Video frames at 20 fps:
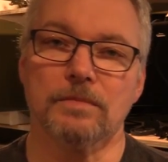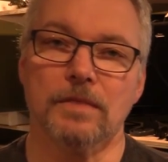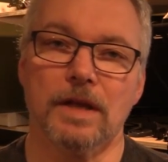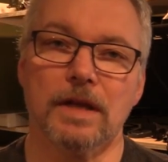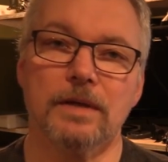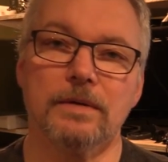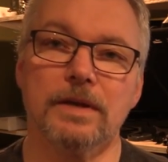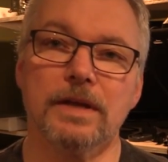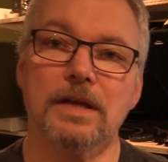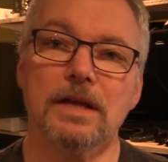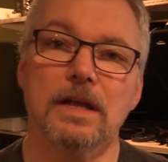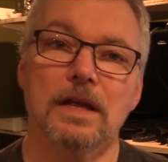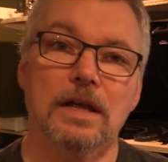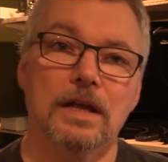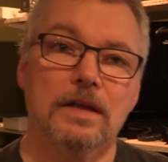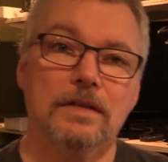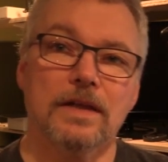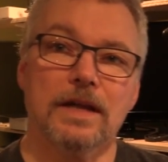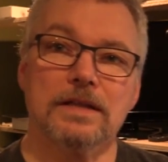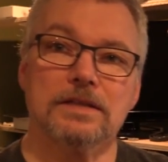Anyway,
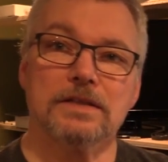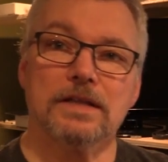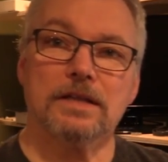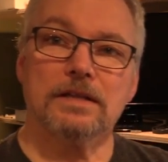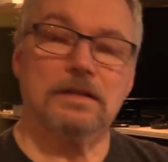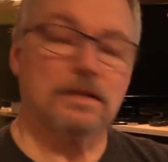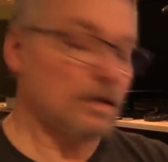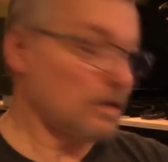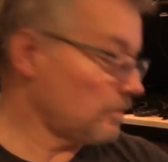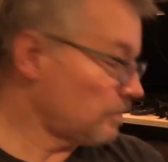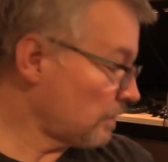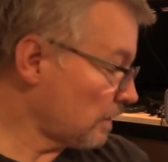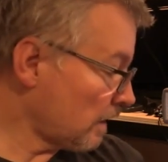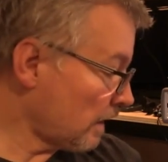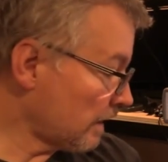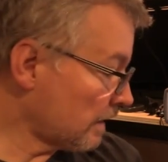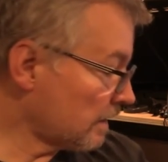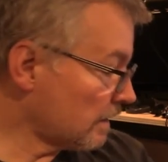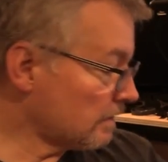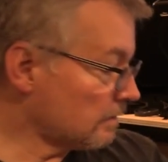that's it. Hope you
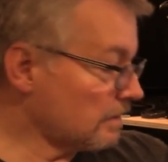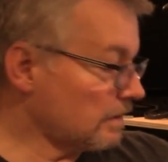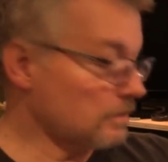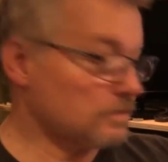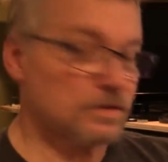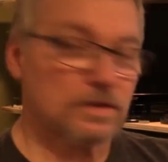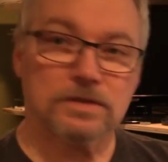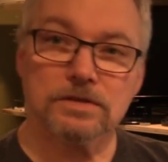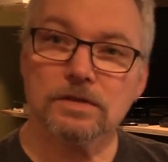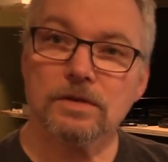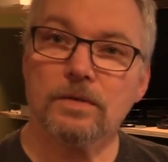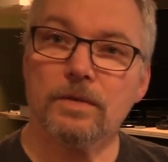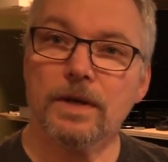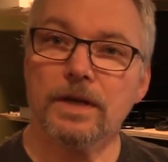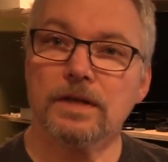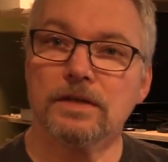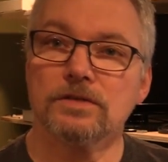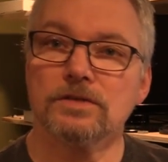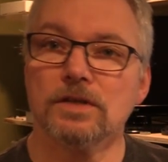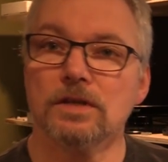like it. That was just a
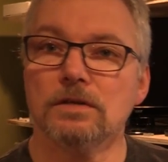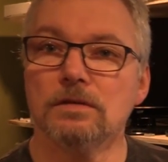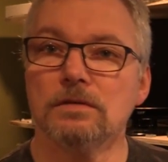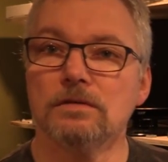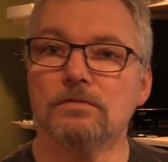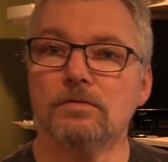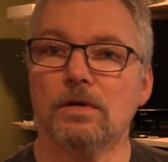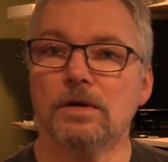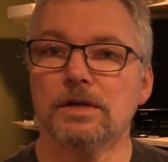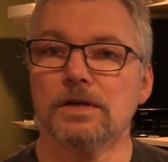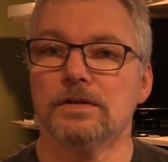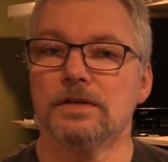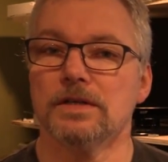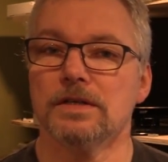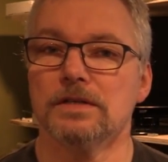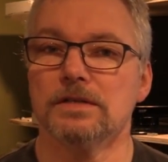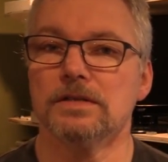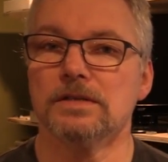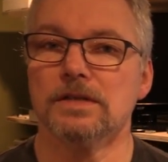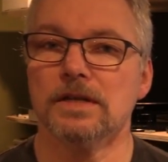quick show of one of
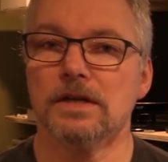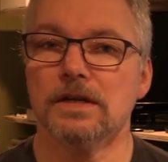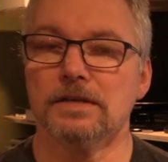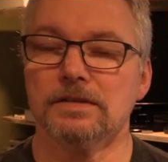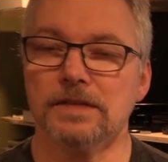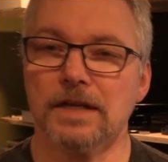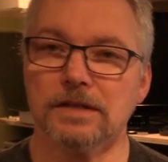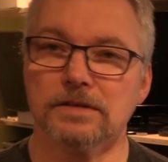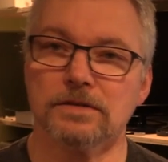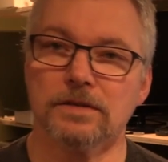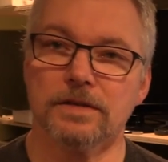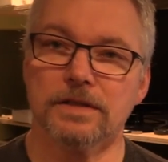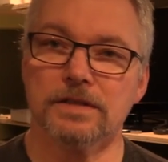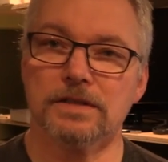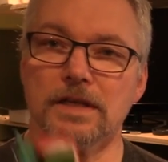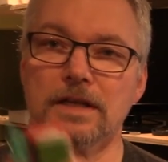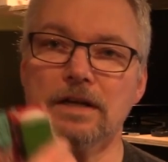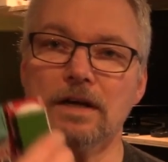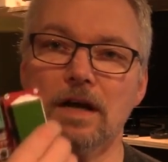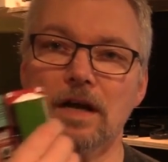these uh, tech toys
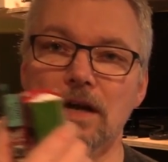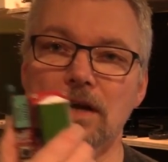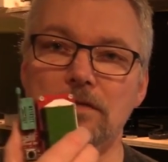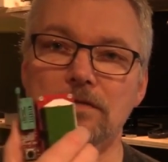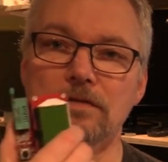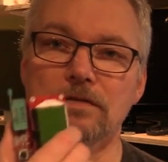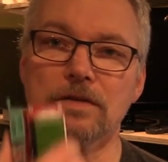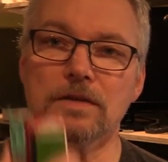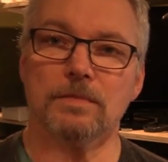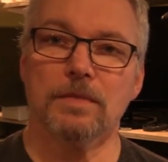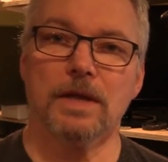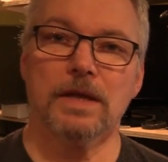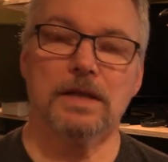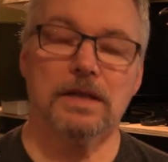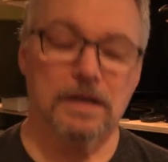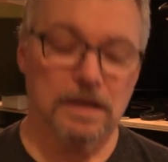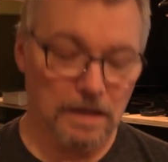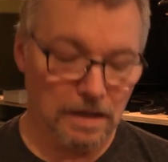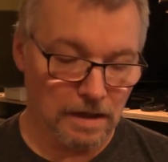I got off of eBay.